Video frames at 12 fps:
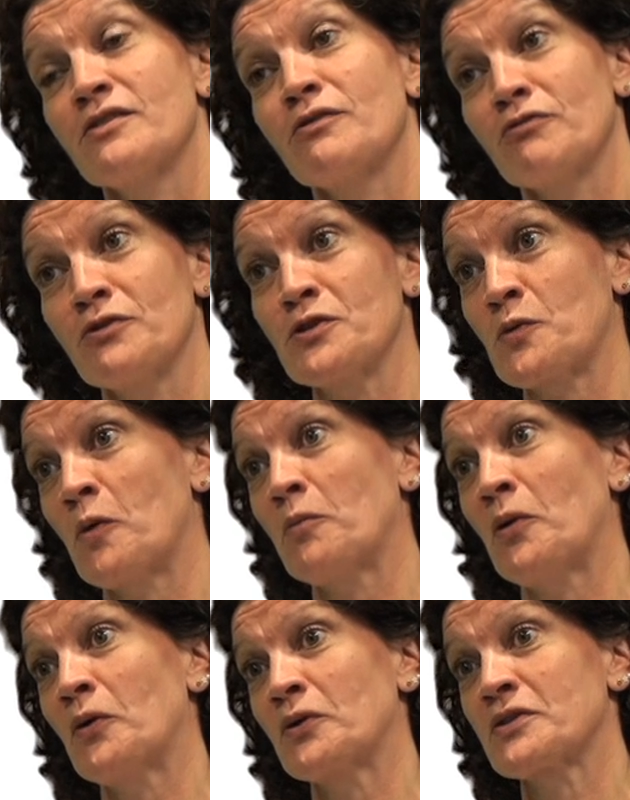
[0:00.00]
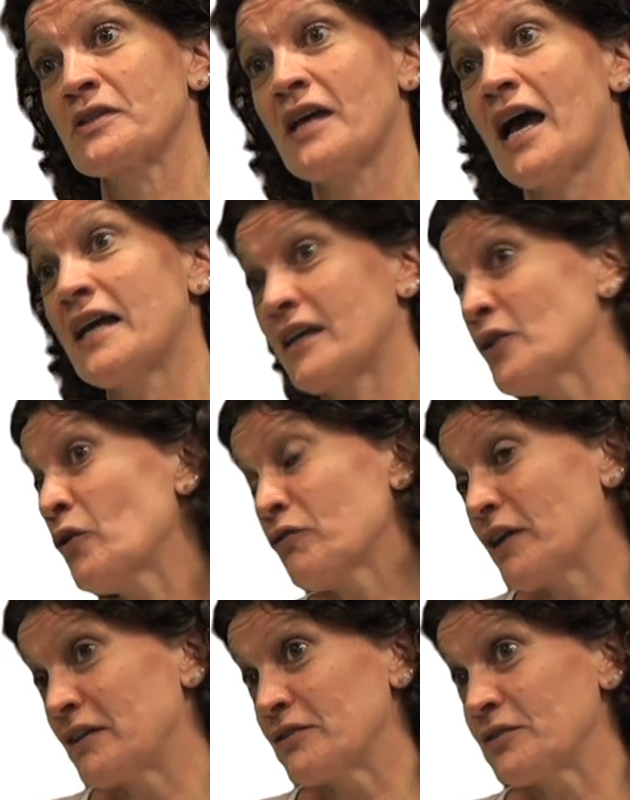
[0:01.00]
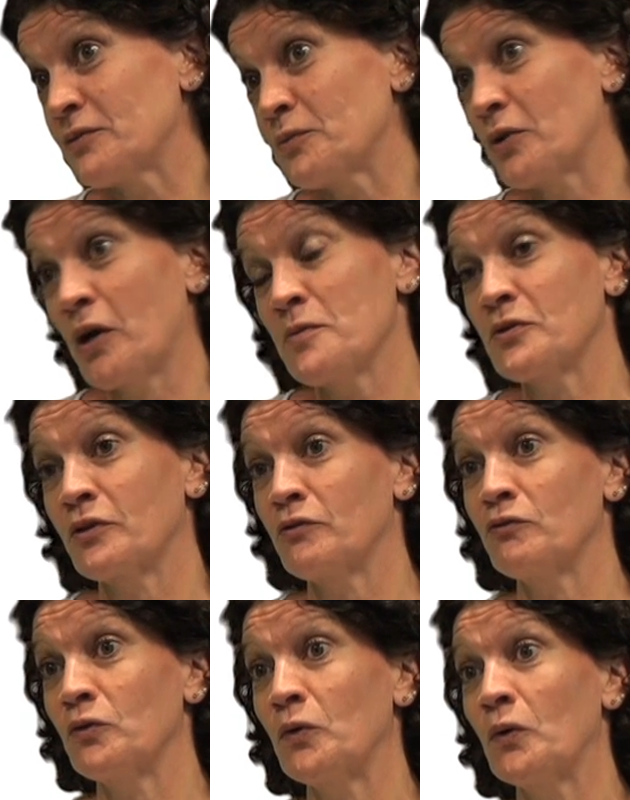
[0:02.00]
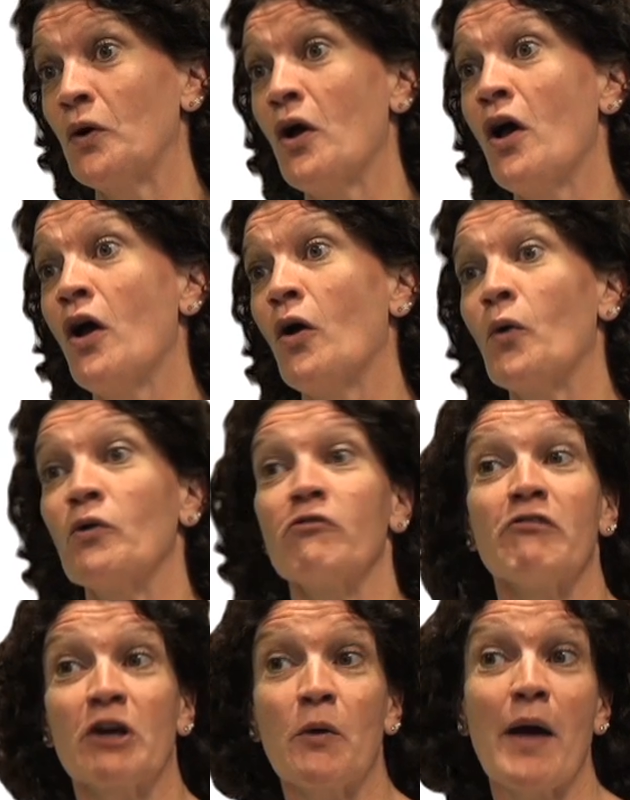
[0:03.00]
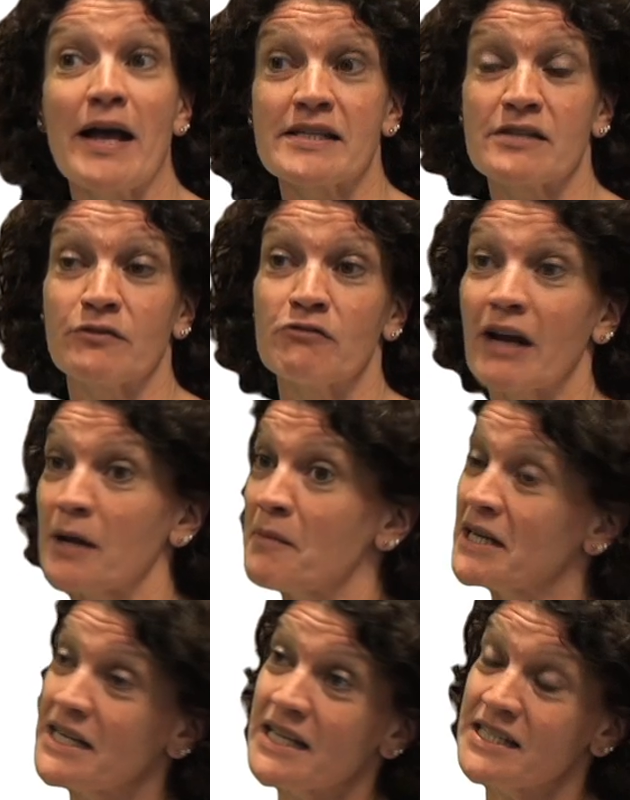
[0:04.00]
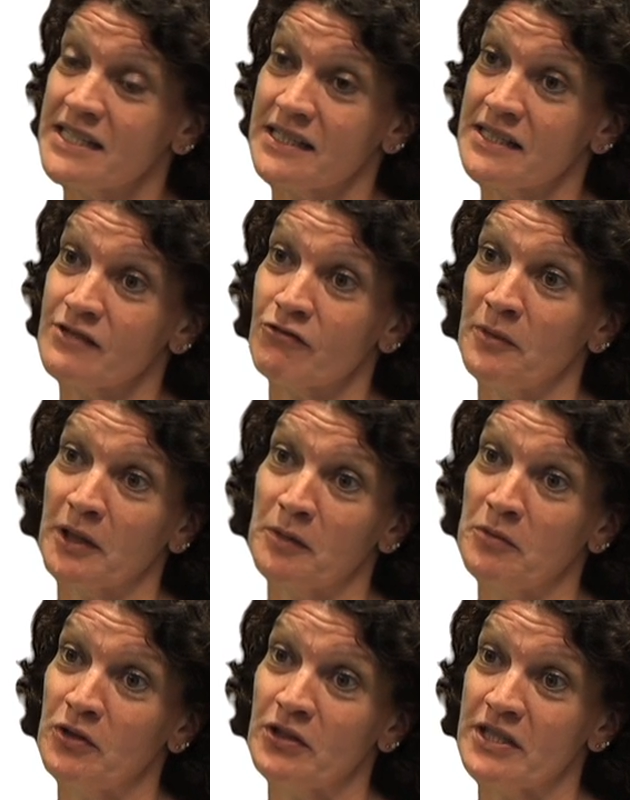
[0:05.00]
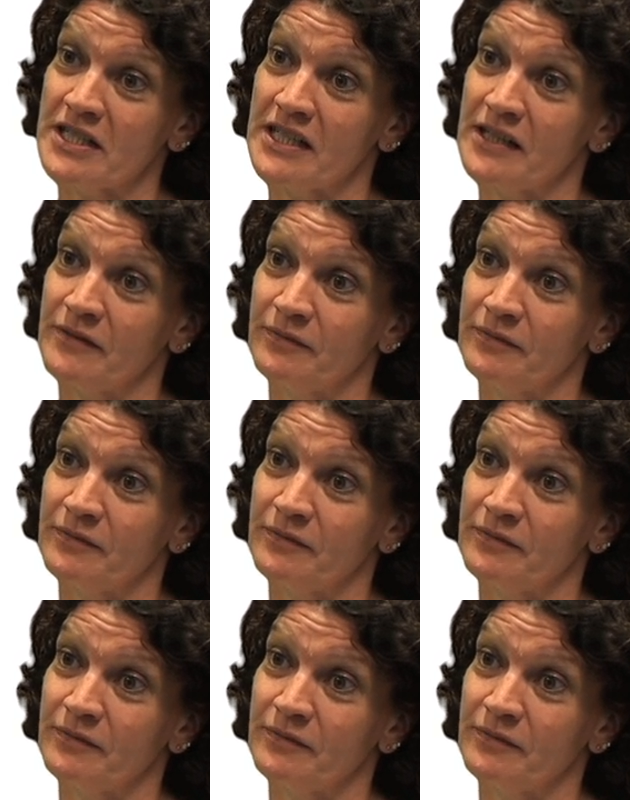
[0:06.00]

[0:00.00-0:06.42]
through SWAPBox had I not found what I was looking for, or a request for recommendations from the community.